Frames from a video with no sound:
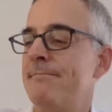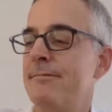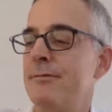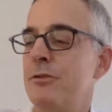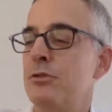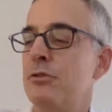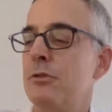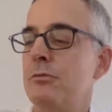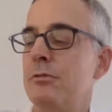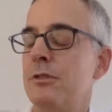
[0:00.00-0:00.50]

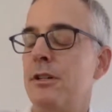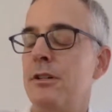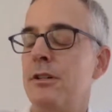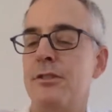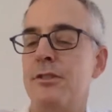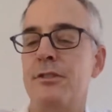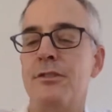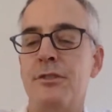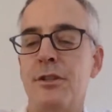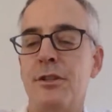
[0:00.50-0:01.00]
tool
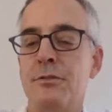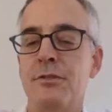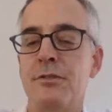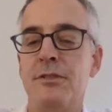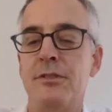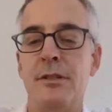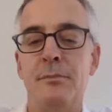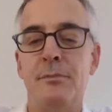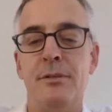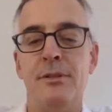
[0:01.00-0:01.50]
rolls are so
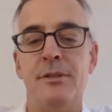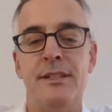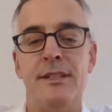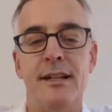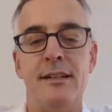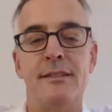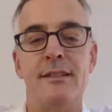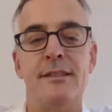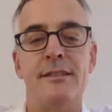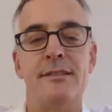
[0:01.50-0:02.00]
simple and
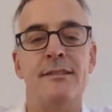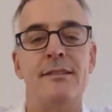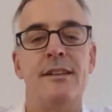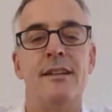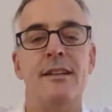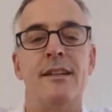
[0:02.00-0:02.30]
elegant.